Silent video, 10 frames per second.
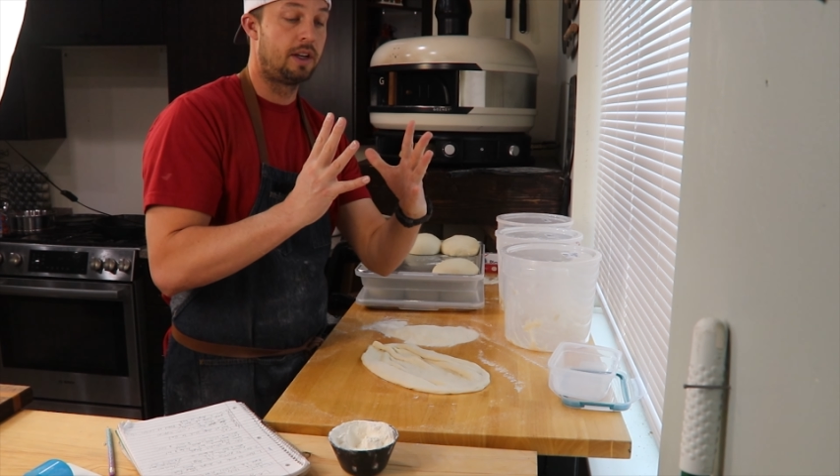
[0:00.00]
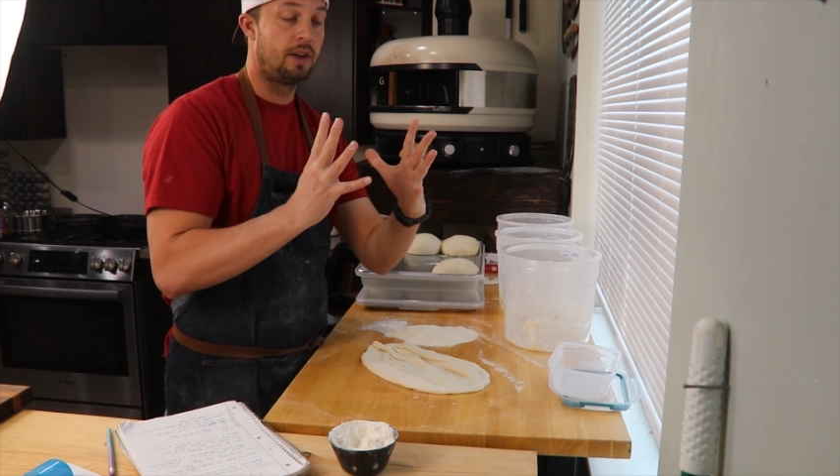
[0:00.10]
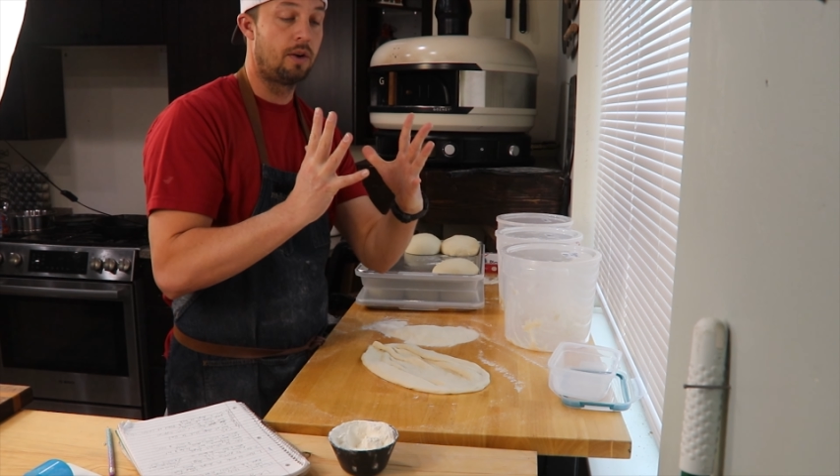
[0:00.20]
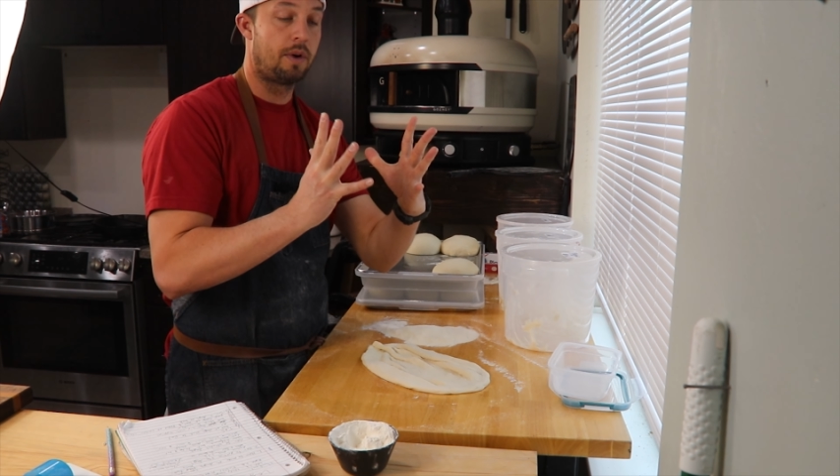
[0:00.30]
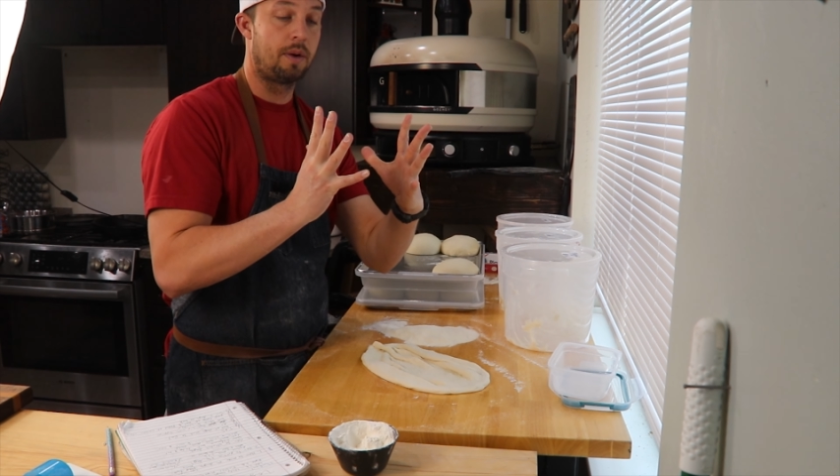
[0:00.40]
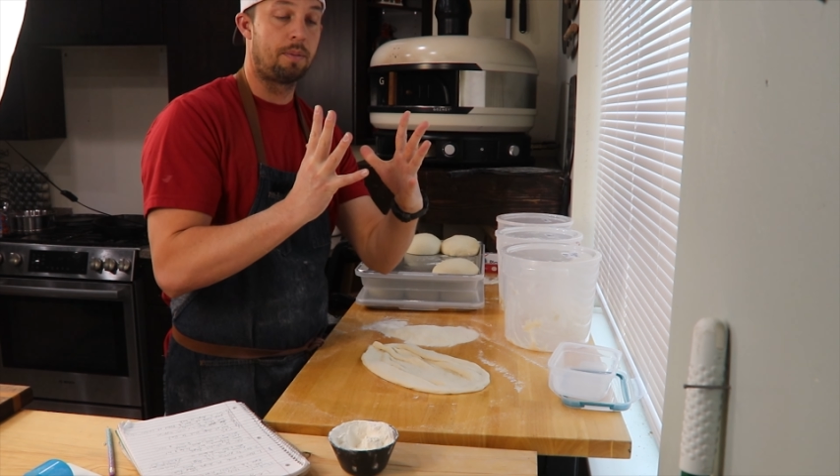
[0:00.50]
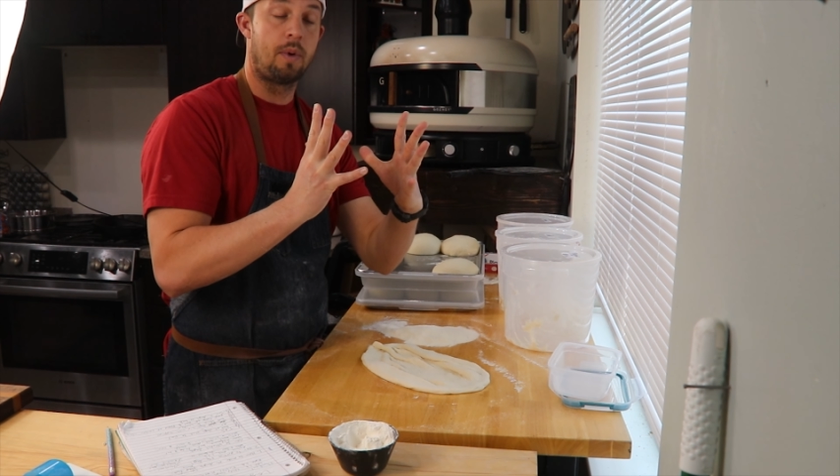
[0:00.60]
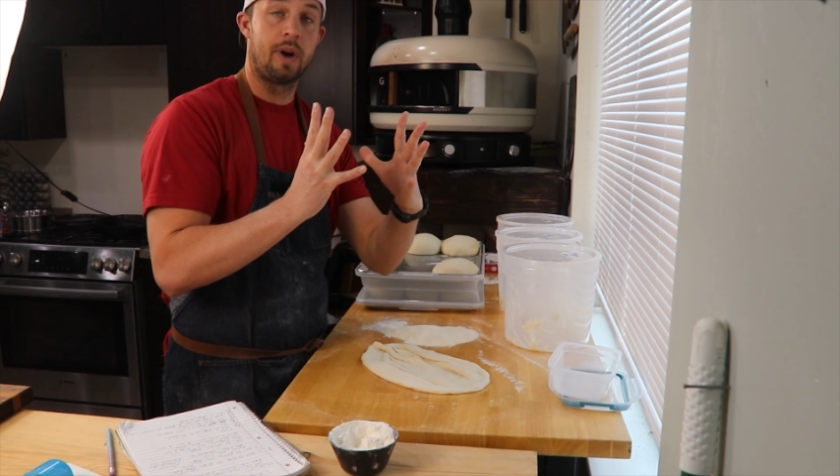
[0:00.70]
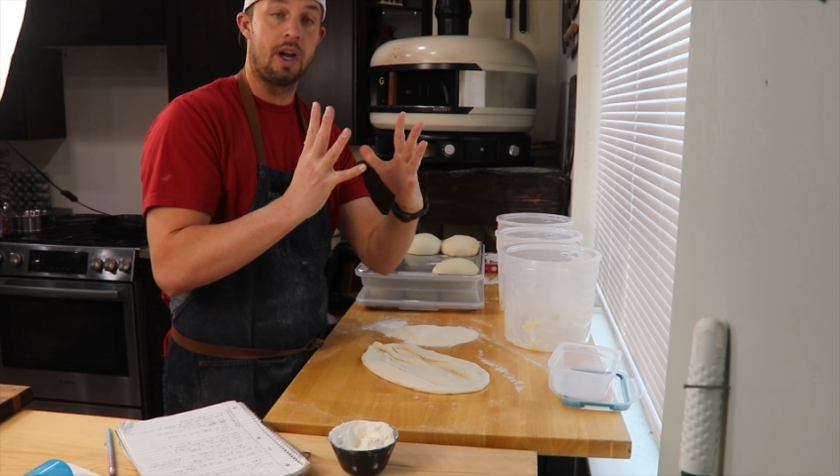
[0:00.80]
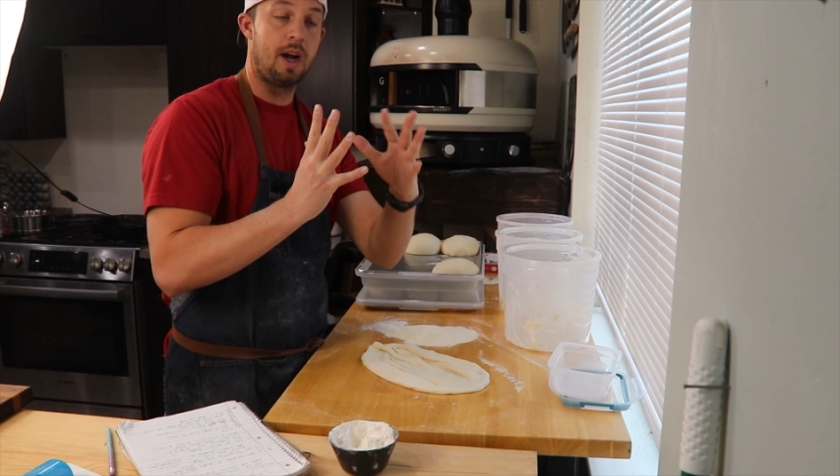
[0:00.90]
You don't want to
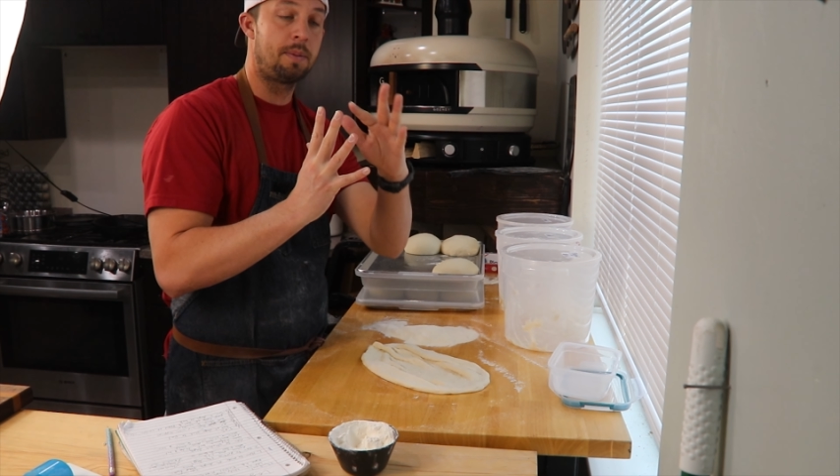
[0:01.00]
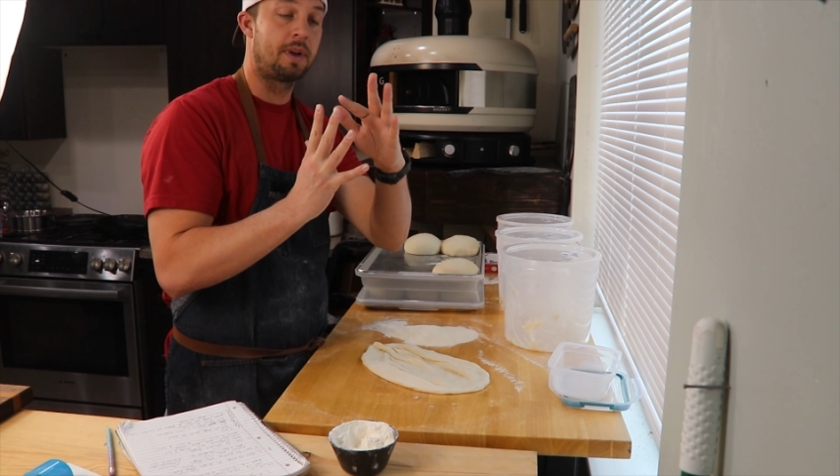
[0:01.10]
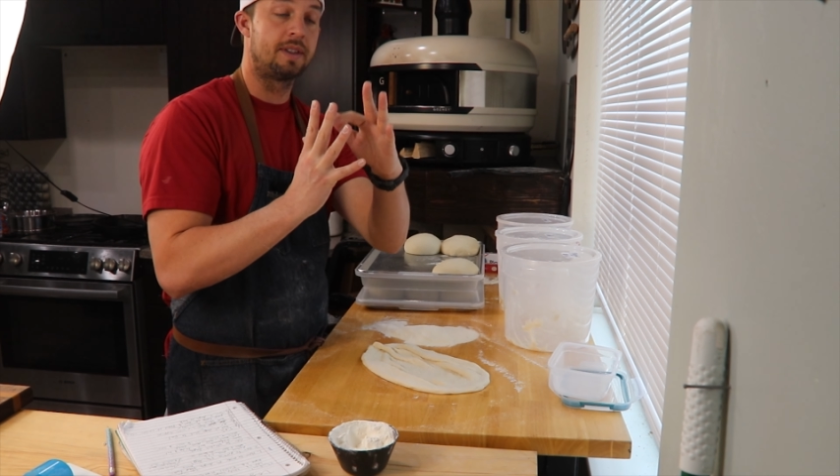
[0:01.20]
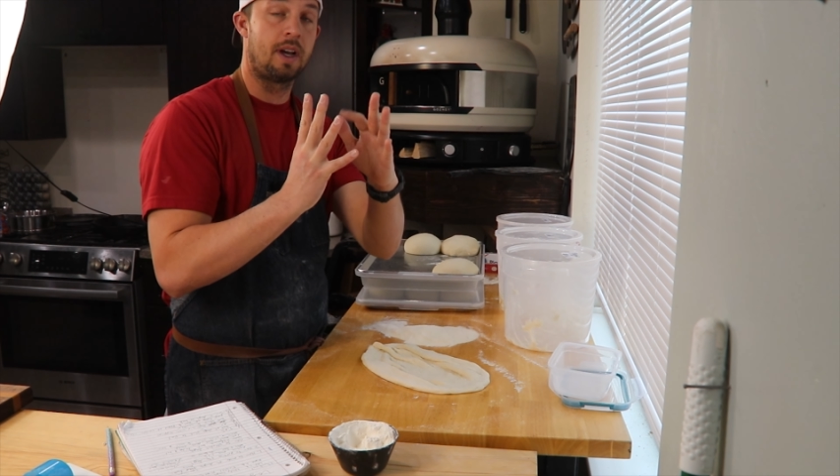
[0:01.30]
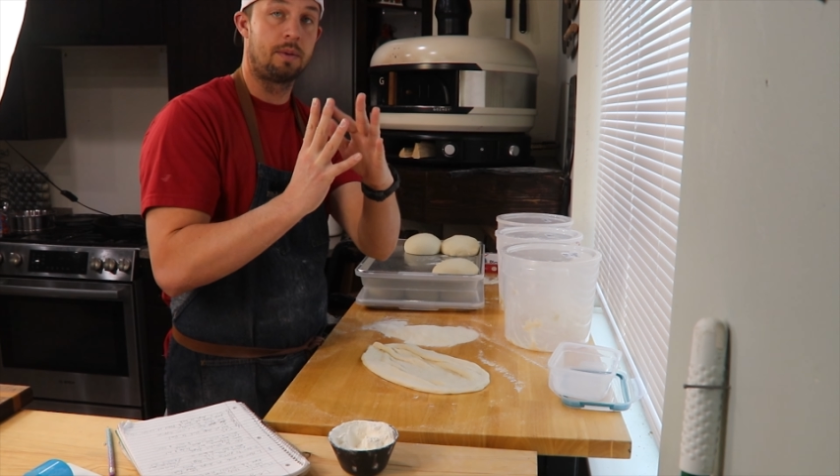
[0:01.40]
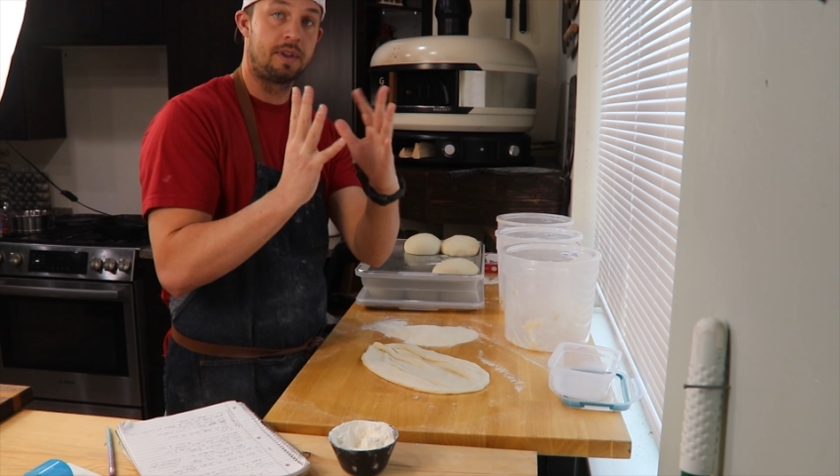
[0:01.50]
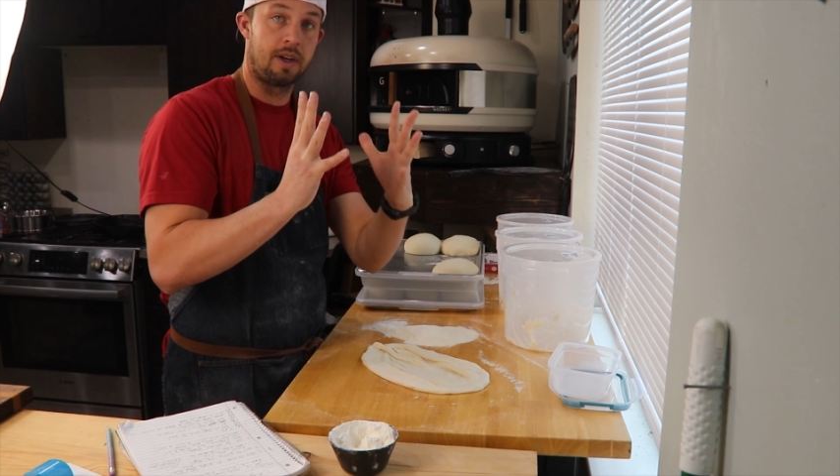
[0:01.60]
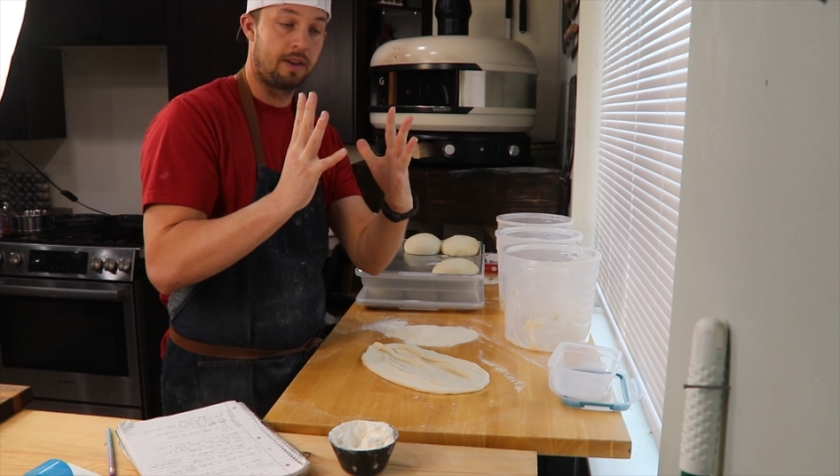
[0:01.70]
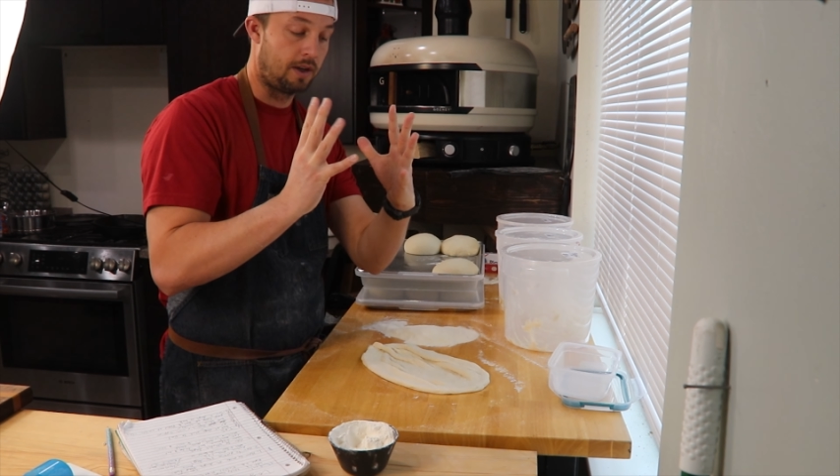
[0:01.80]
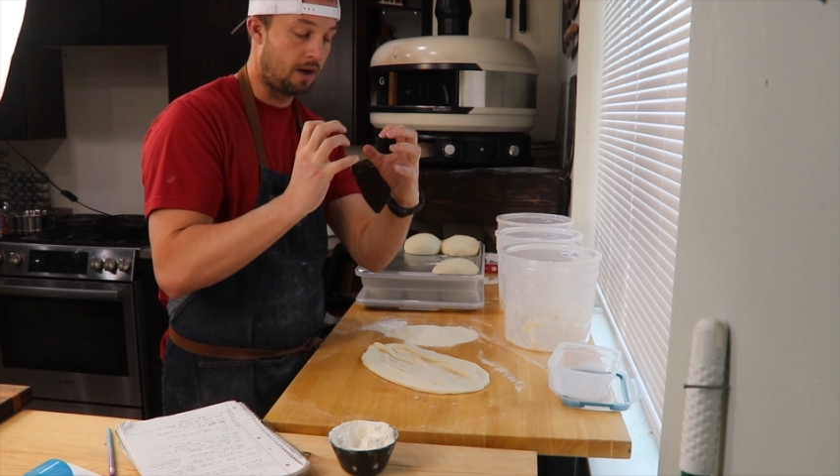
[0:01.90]
point up because that will
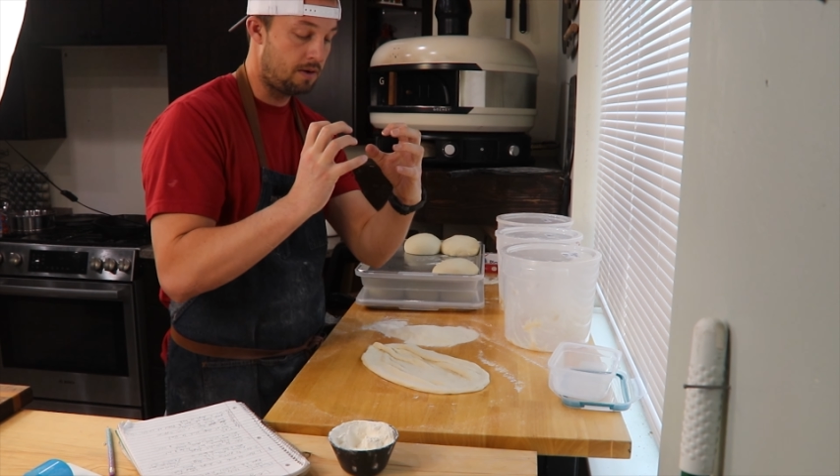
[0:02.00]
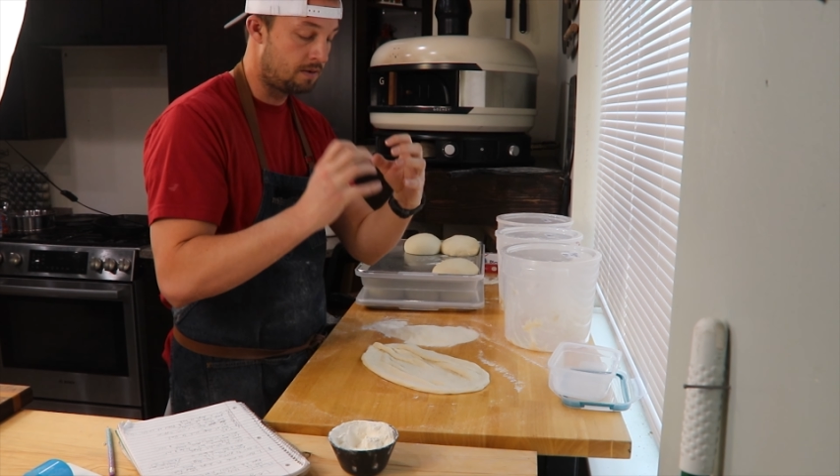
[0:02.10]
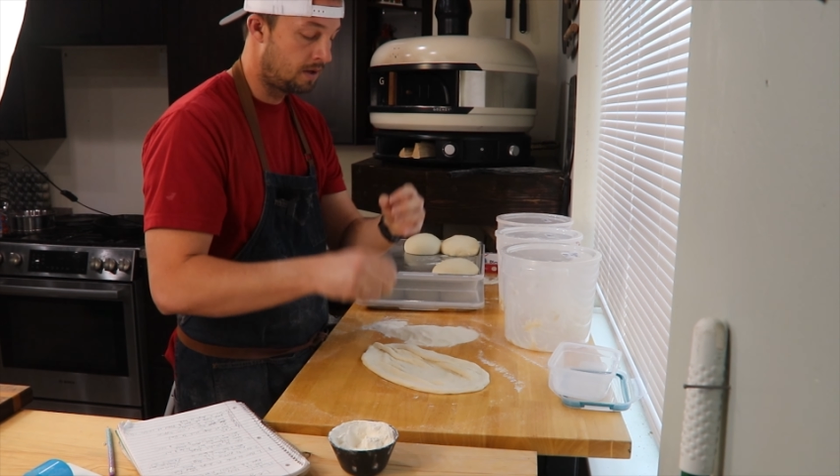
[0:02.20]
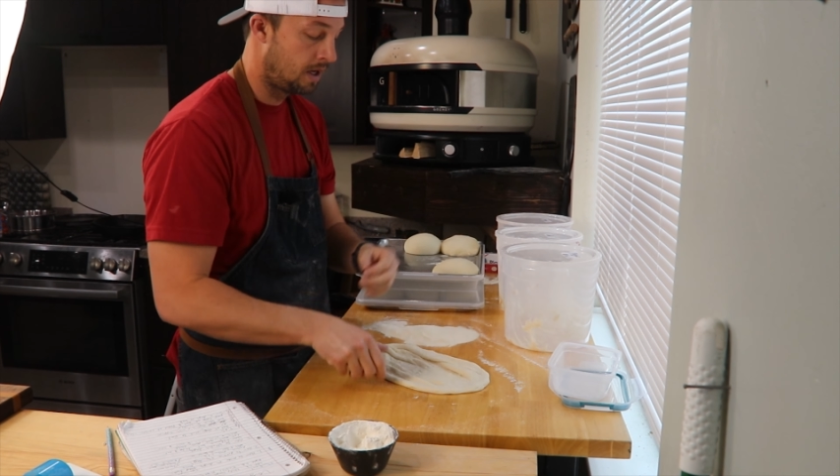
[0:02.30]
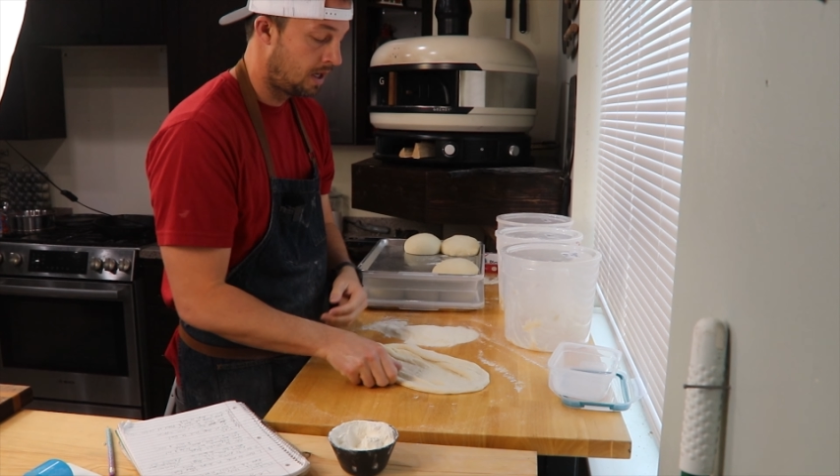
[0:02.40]
tear the dough.